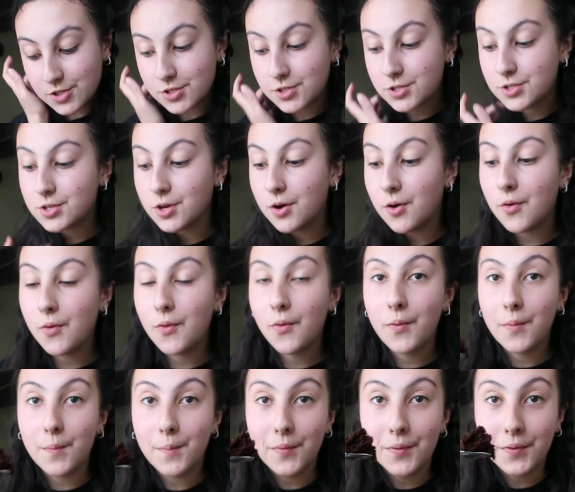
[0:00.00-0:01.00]
It is just so
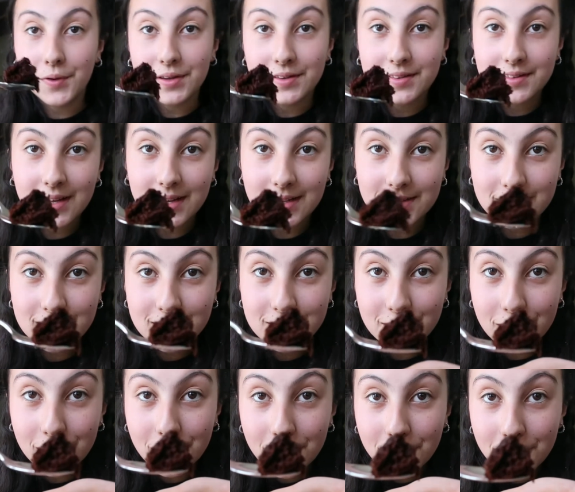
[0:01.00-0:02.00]
moist and
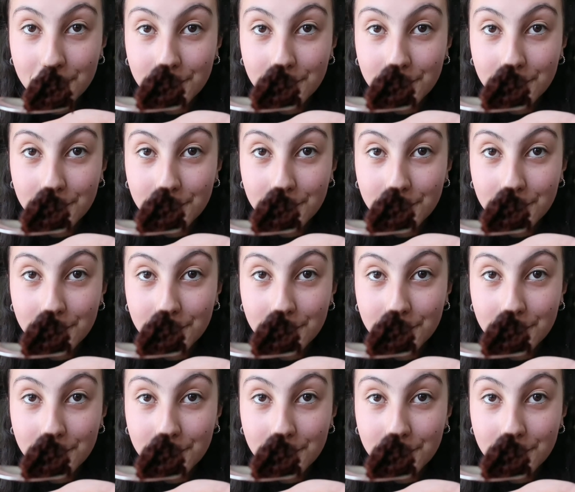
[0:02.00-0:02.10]
so